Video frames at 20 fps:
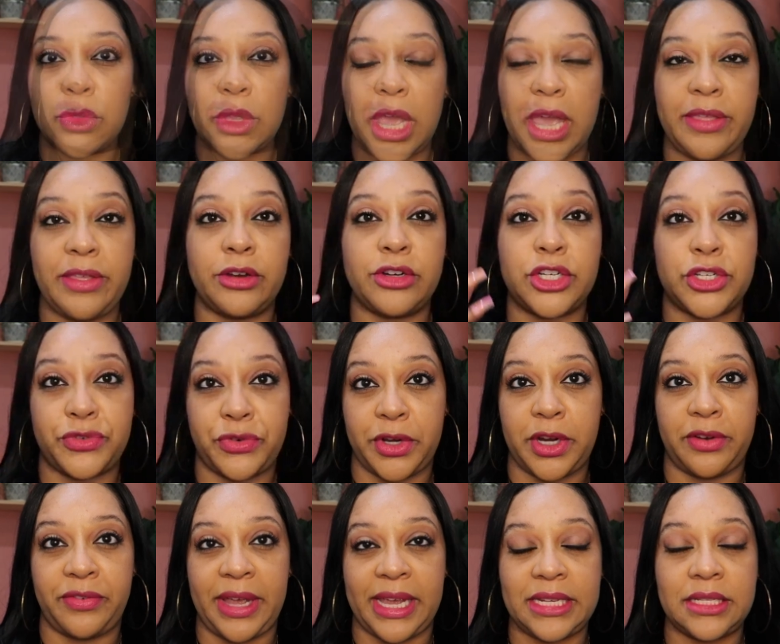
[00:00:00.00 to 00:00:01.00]
And they're just for
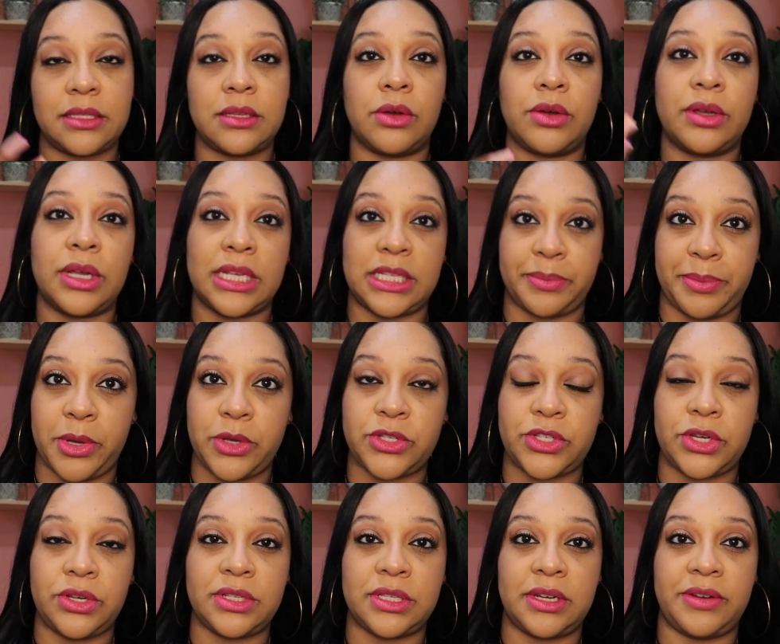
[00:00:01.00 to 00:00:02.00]
your face. So as opposed
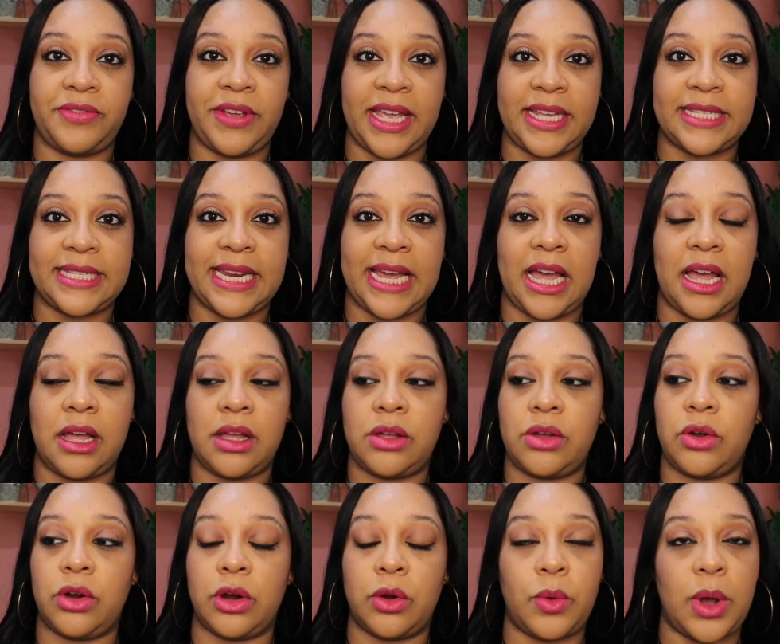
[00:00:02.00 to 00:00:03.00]
to using a face
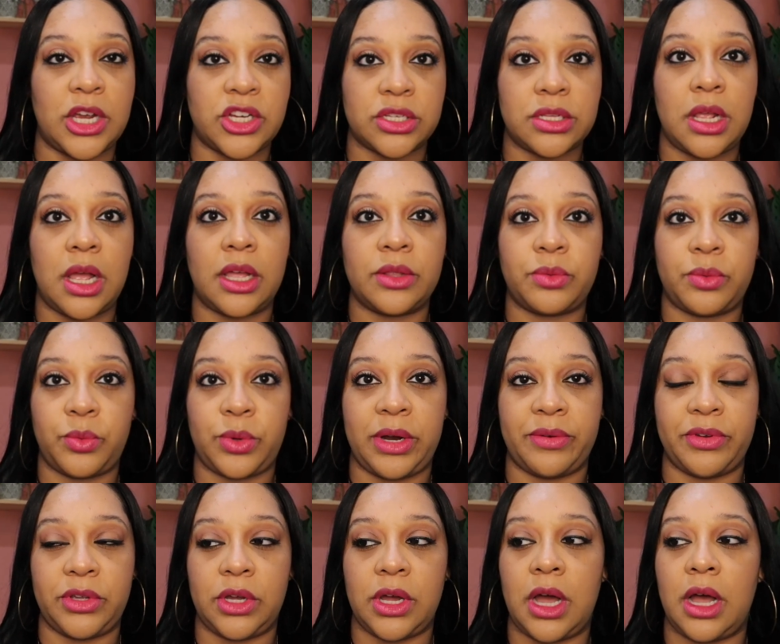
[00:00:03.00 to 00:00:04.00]
towel or a washcloth,
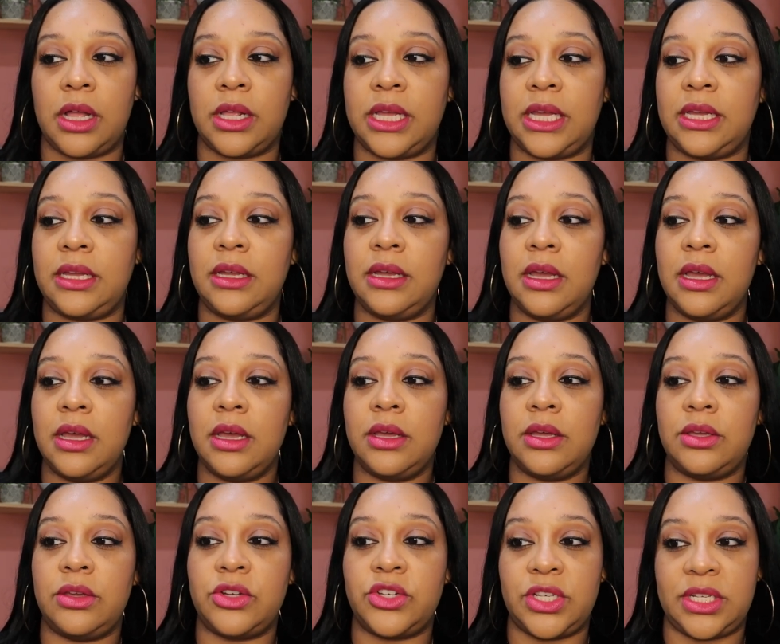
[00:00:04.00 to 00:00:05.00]
whatever you call it,
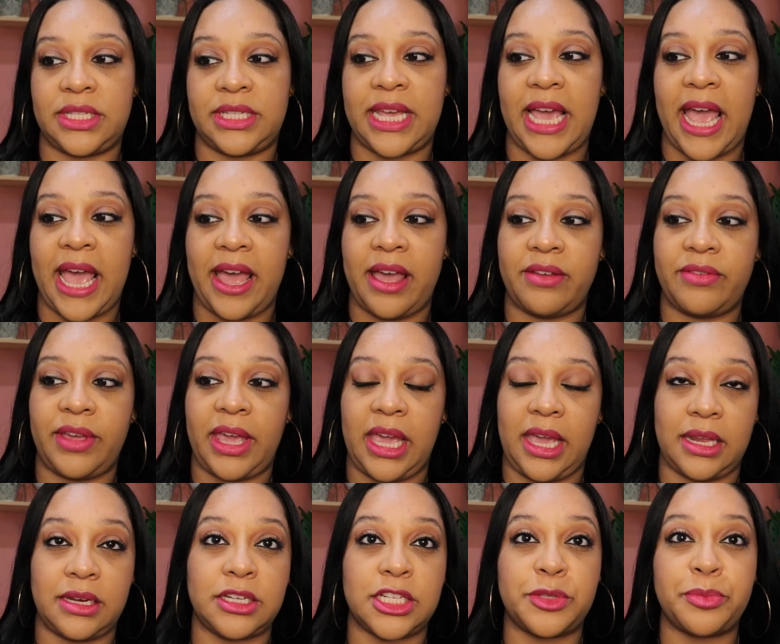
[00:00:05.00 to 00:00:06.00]
you just have
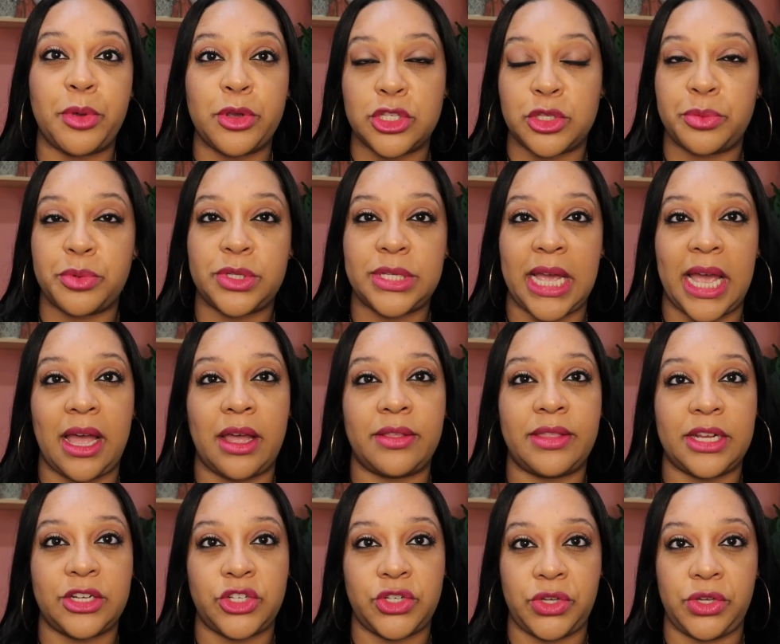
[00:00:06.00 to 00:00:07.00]
a disposable towel
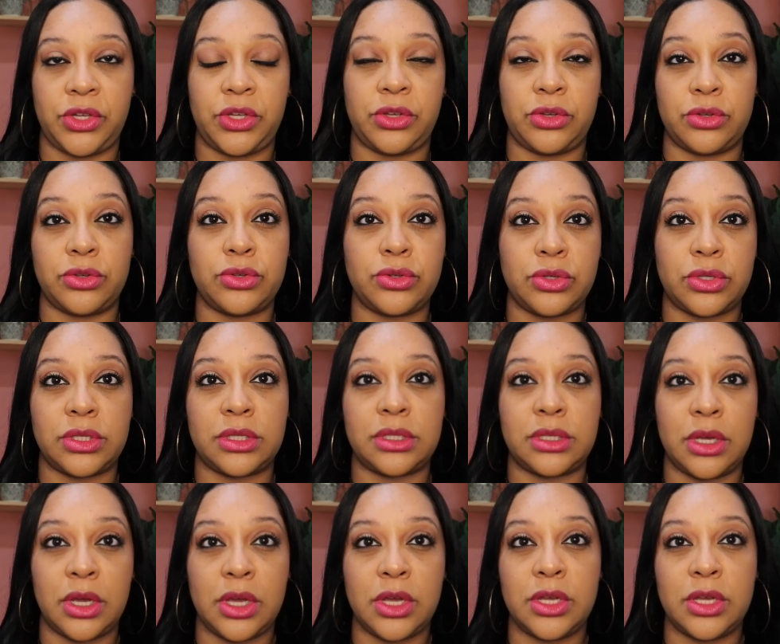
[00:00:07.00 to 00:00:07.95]
that you use